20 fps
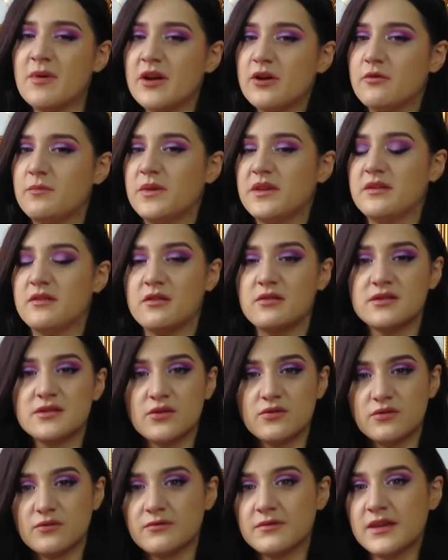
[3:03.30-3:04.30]
my opinion.
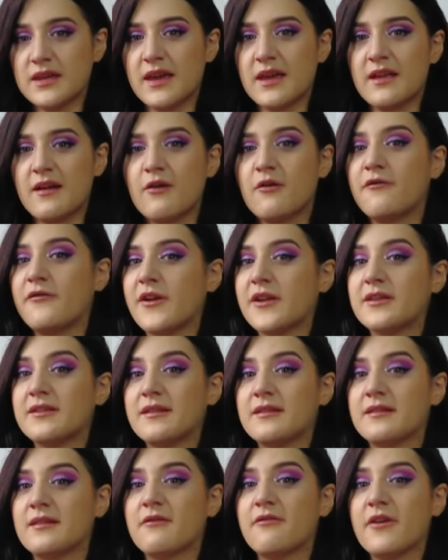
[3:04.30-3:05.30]
So don't get
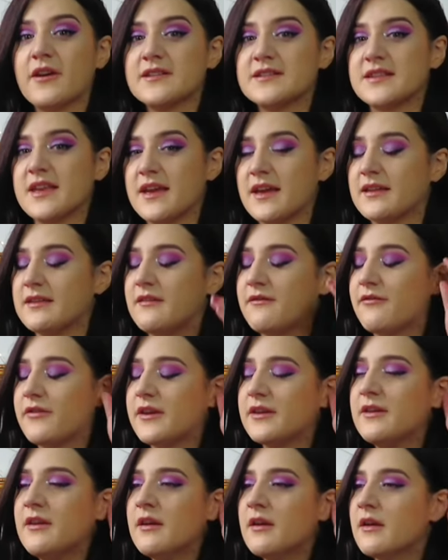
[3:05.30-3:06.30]
offended if I say
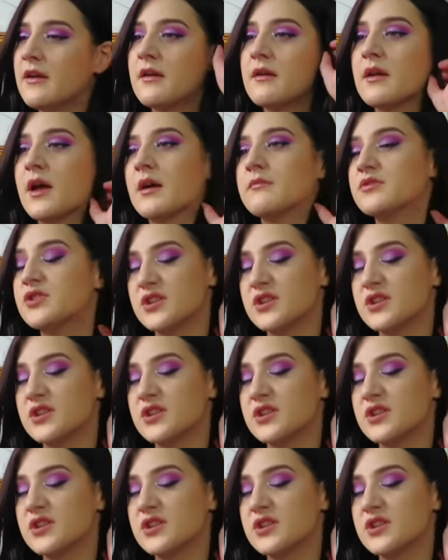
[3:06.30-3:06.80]
anything. I'm